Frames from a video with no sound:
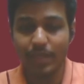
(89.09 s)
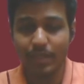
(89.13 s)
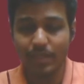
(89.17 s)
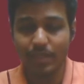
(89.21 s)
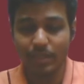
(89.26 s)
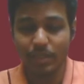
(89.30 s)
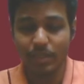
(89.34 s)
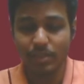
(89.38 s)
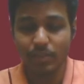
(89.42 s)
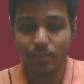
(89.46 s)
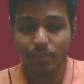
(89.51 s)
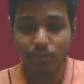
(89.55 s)

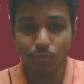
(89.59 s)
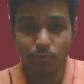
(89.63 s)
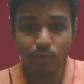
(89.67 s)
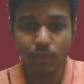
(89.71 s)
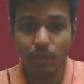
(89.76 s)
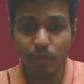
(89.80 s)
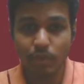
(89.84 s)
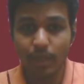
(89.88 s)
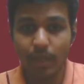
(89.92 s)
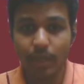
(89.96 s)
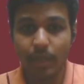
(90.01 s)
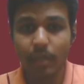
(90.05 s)
his usual
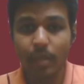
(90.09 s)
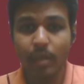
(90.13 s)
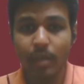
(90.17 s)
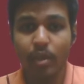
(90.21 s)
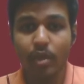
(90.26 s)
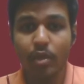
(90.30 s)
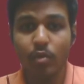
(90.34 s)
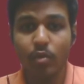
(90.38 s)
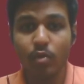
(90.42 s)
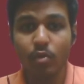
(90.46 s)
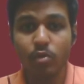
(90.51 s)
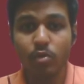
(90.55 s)
day
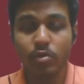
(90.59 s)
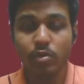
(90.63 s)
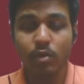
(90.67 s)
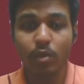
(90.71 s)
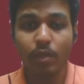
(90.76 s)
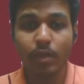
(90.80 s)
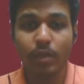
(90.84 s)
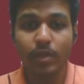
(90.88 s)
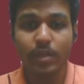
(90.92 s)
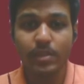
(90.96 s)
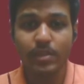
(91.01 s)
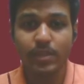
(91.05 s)
goes
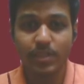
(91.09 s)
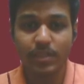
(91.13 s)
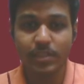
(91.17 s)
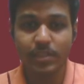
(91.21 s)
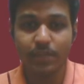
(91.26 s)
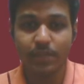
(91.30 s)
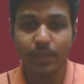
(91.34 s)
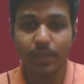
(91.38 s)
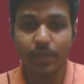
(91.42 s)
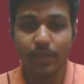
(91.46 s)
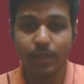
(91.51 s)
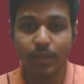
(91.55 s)
along in such a
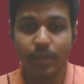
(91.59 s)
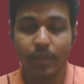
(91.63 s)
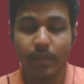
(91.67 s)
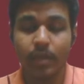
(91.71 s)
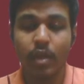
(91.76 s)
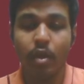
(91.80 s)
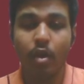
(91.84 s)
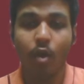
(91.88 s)
way that